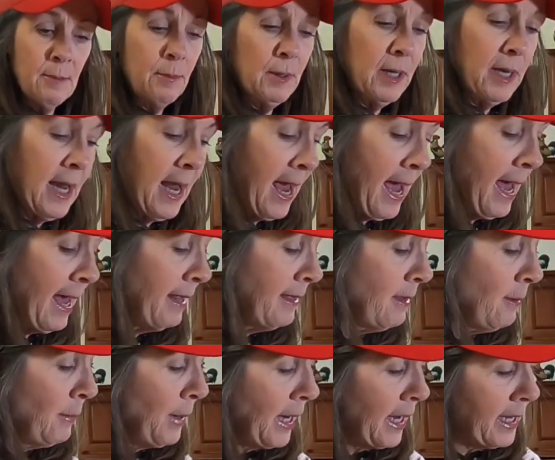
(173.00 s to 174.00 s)
I'm gonna add
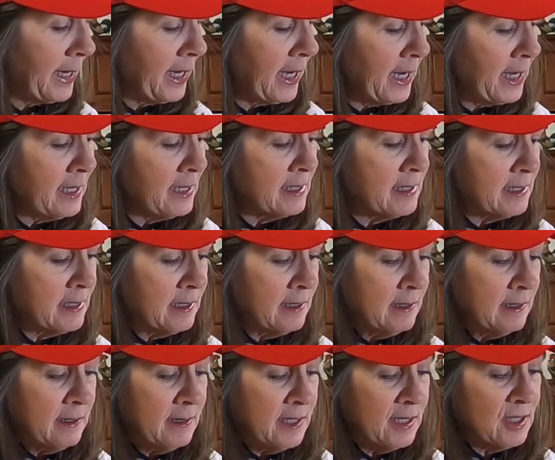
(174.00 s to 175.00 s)
the mayonnaise.
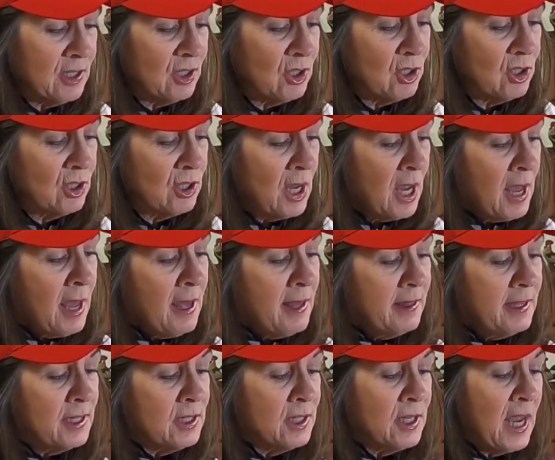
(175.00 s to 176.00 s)

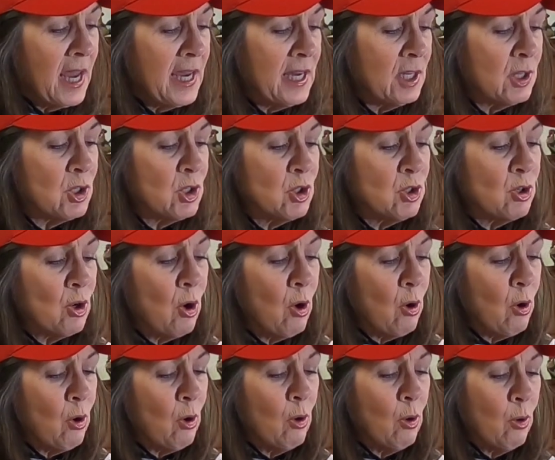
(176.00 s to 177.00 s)
This cake is
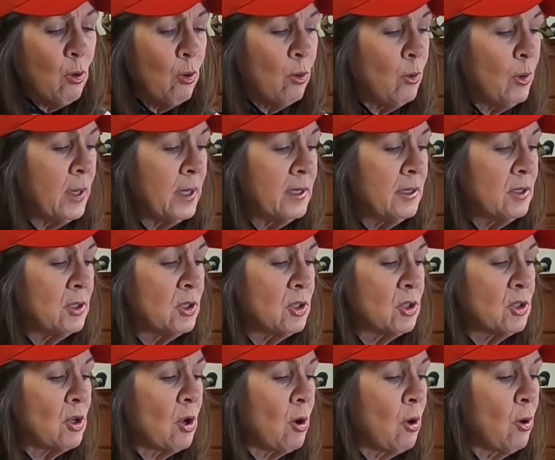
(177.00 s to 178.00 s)
so
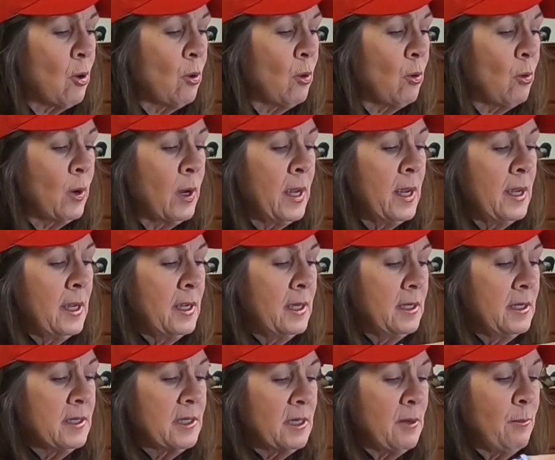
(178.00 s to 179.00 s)

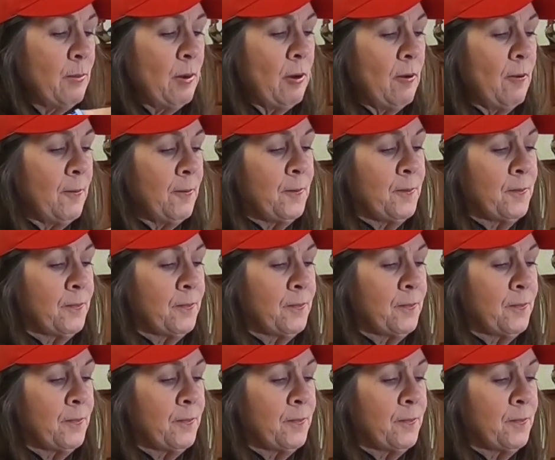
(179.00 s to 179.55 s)
simple.